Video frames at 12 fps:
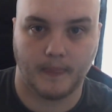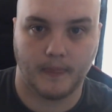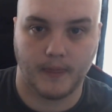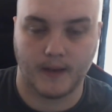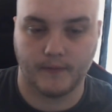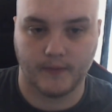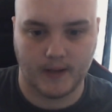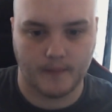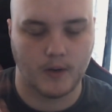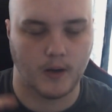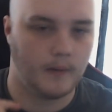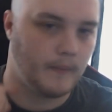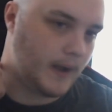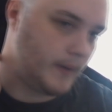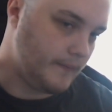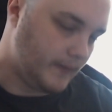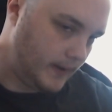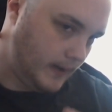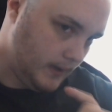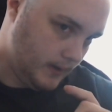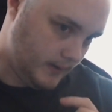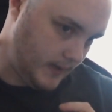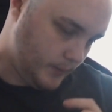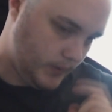Thankfully, I'm not. However,
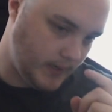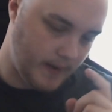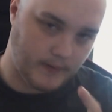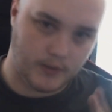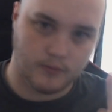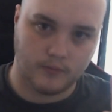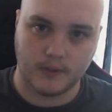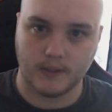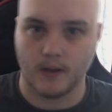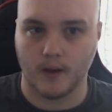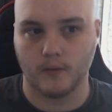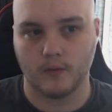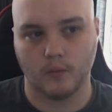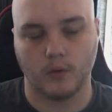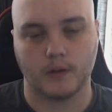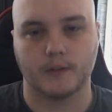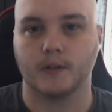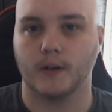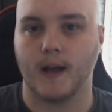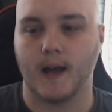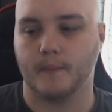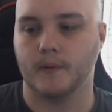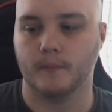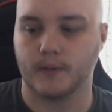okay, we never truly know what's going to
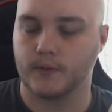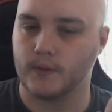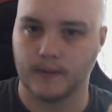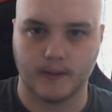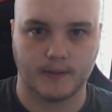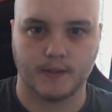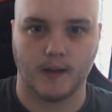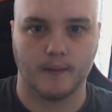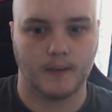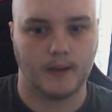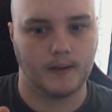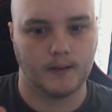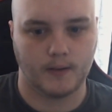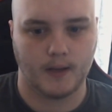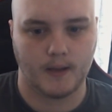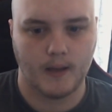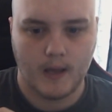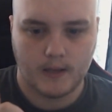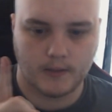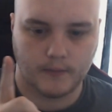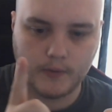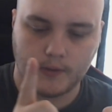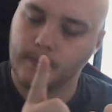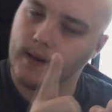happen between this timeline, okay? So if
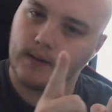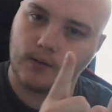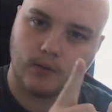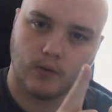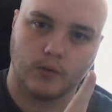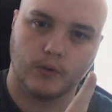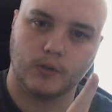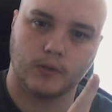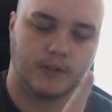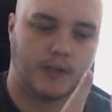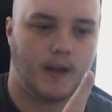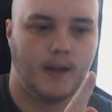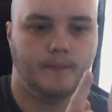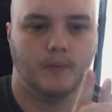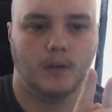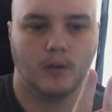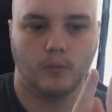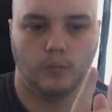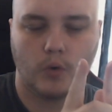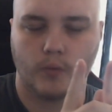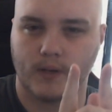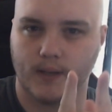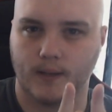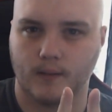you spend all your time
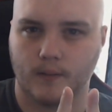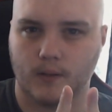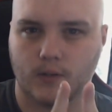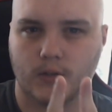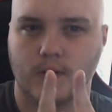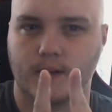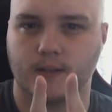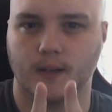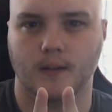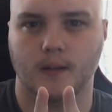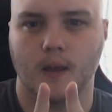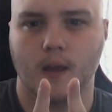worrying and stressing